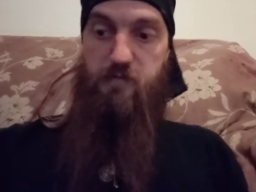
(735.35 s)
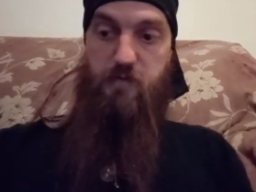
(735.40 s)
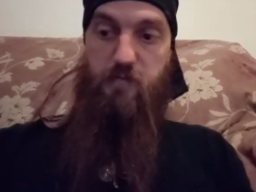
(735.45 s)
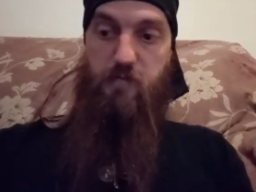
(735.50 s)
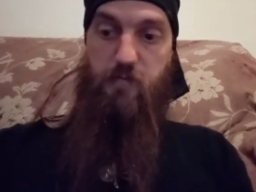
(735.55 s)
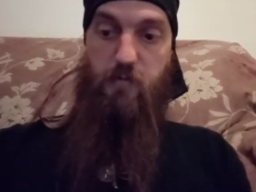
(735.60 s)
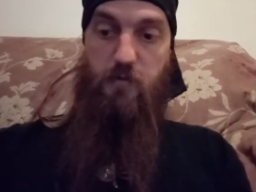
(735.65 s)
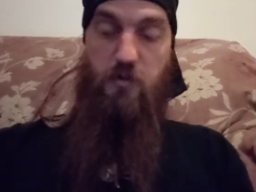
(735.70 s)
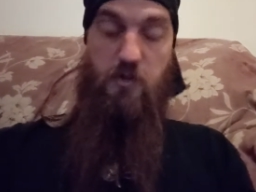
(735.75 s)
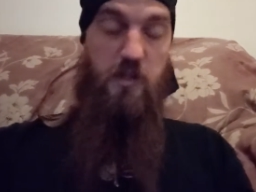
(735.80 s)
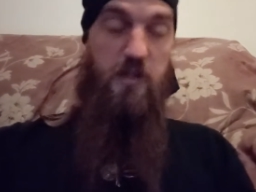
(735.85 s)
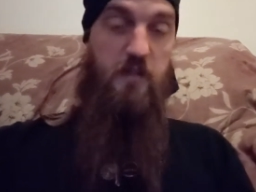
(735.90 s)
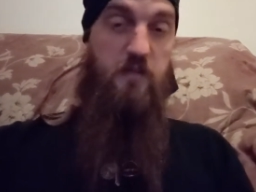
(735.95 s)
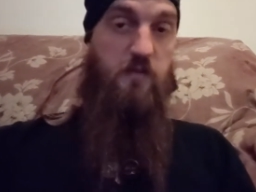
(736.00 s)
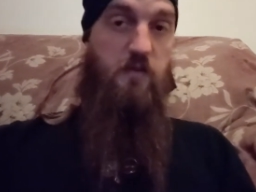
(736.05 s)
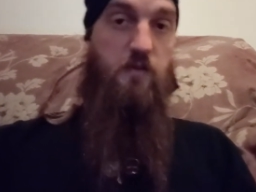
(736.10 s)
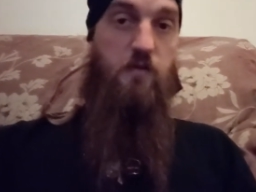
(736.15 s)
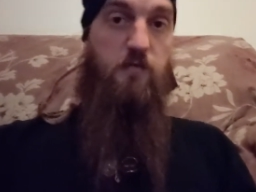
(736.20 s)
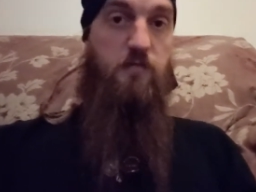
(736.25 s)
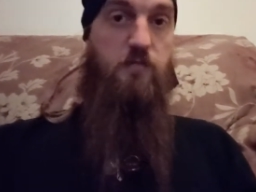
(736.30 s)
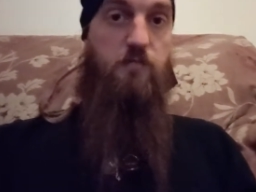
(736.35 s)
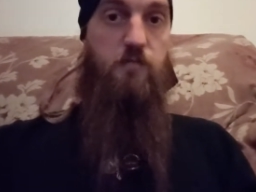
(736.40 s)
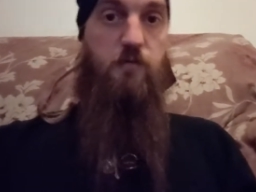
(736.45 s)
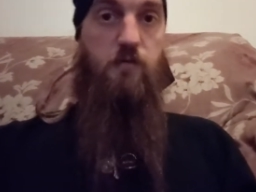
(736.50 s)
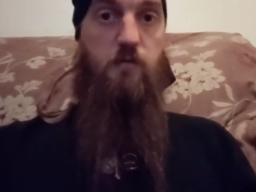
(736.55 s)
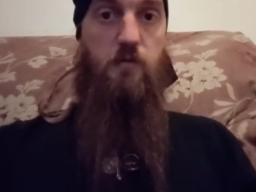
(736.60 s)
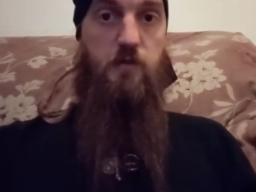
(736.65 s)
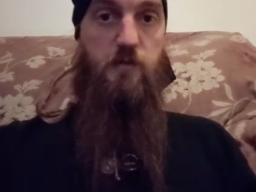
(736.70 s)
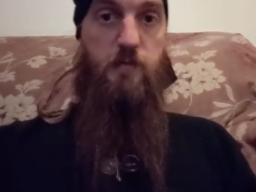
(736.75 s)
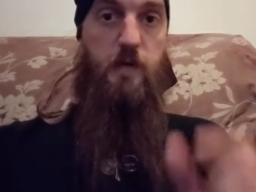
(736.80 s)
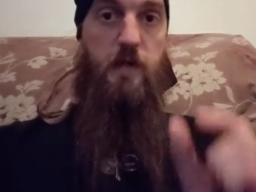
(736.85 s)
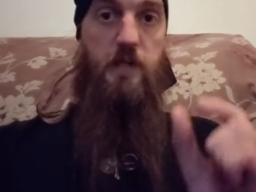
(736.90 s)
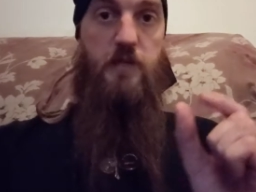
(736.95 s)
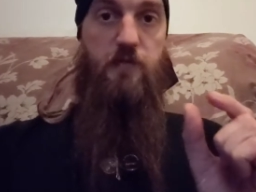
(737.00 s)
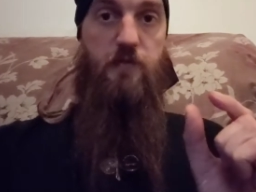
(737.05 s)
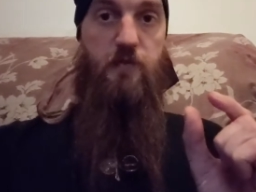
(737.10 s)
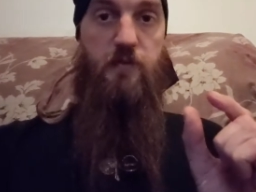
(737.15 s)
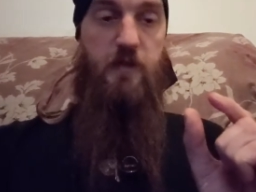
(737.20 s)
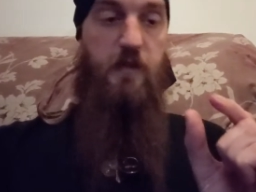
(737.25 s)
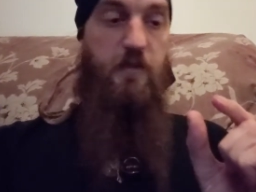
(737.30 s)
The, the machine's got got
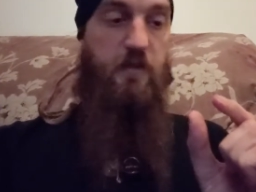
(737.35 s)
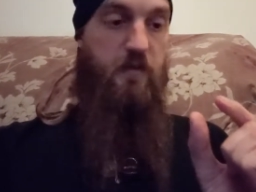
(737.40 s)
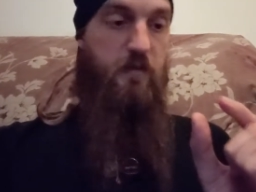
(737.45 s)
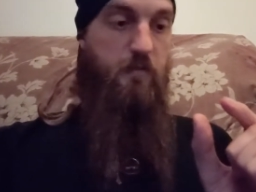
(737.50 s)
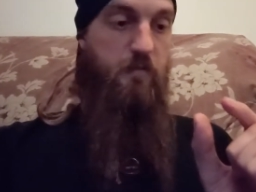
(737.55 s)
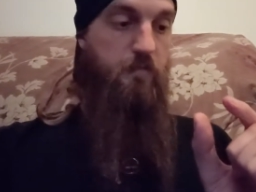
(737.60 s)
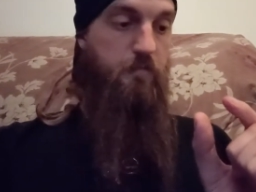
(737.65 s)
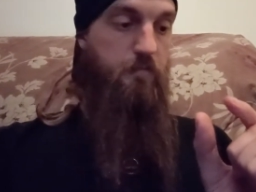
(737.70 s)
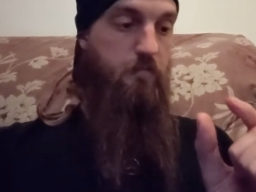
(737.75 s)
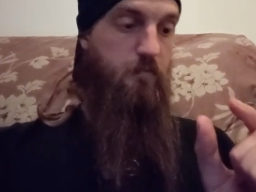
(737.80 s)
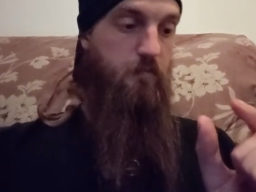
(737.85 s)
space for another